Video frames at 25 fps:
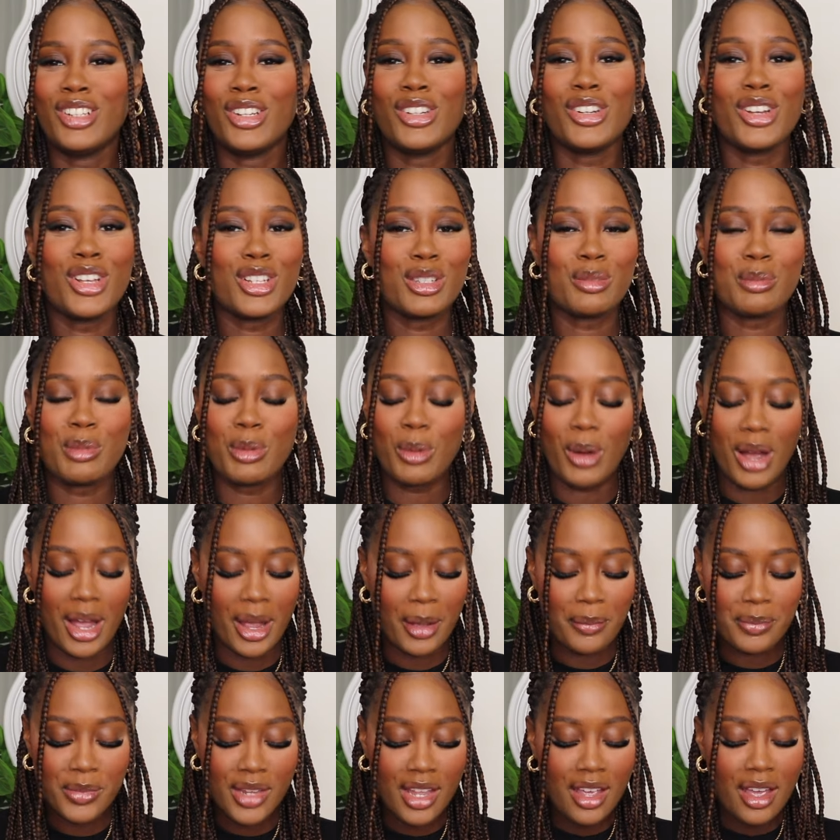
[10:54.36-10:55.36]
don't ask me
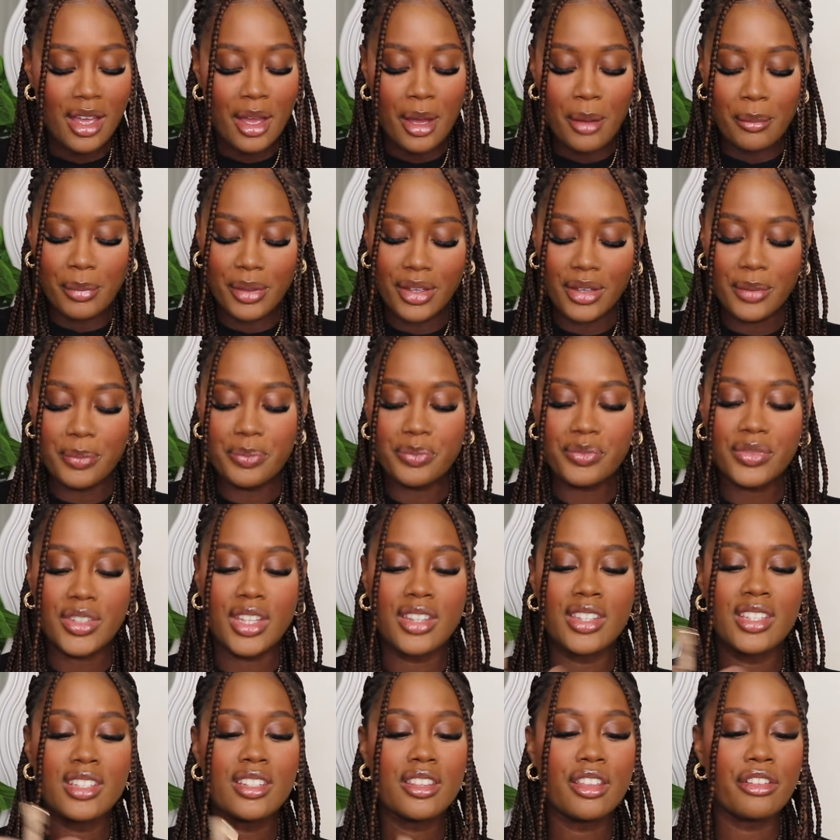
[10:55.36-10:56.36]
why,
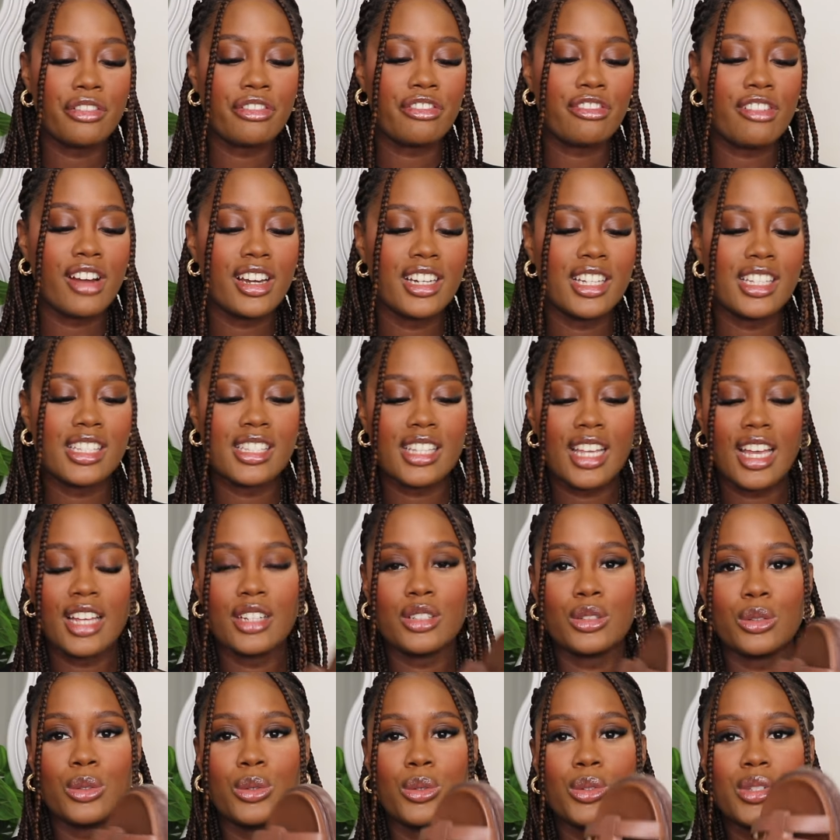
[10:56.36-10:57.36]
but these are the franny
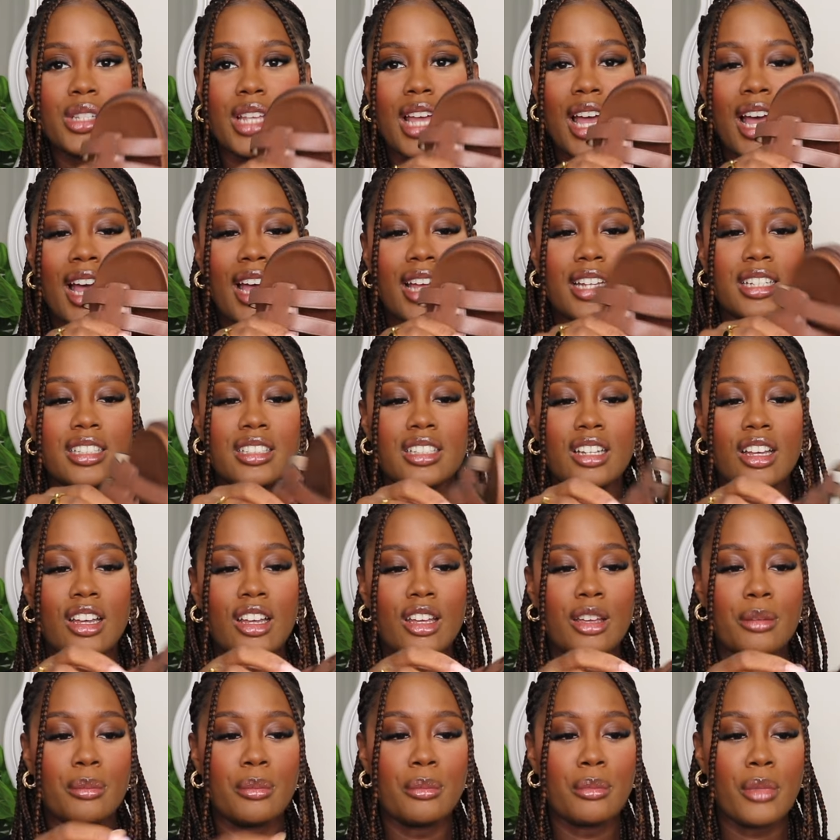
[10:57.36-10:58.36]
sandals and
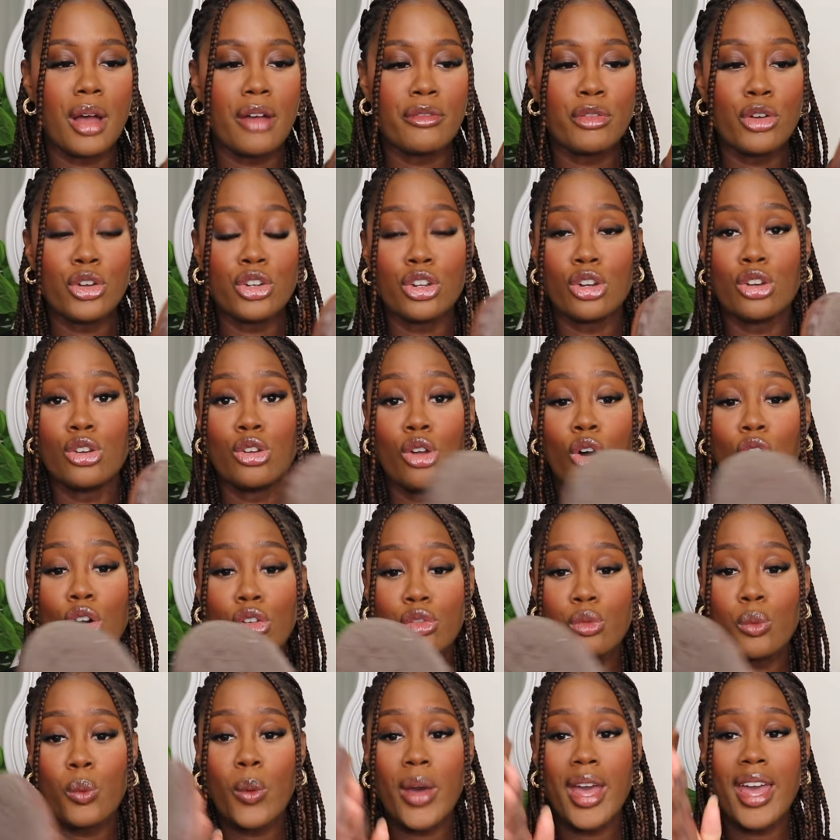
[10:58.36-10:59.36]
um, I've got a lot
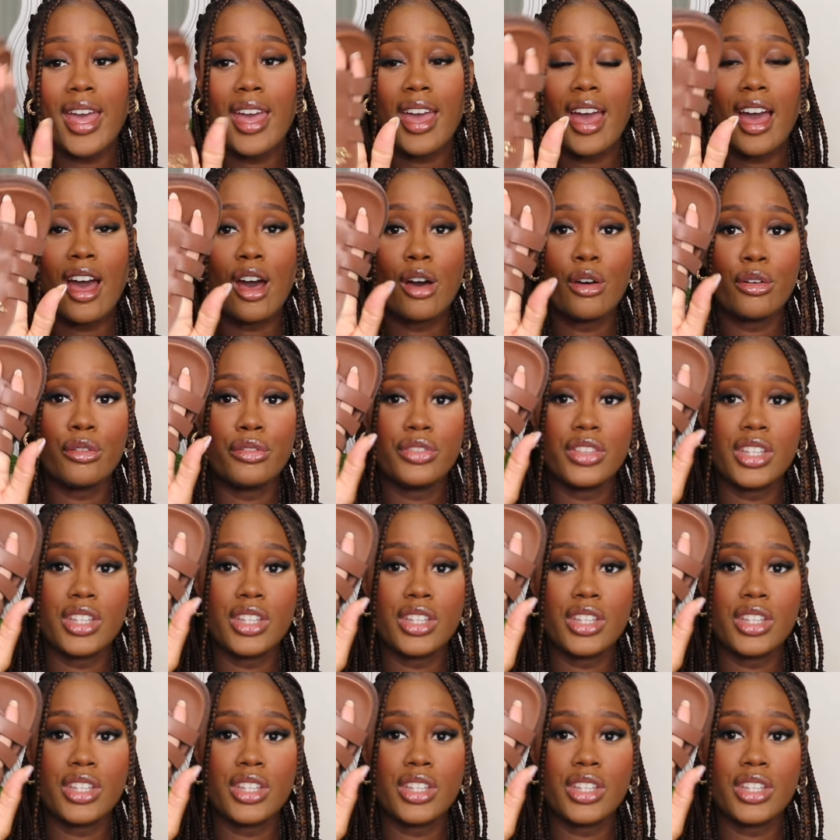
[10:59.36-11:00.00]
of wear out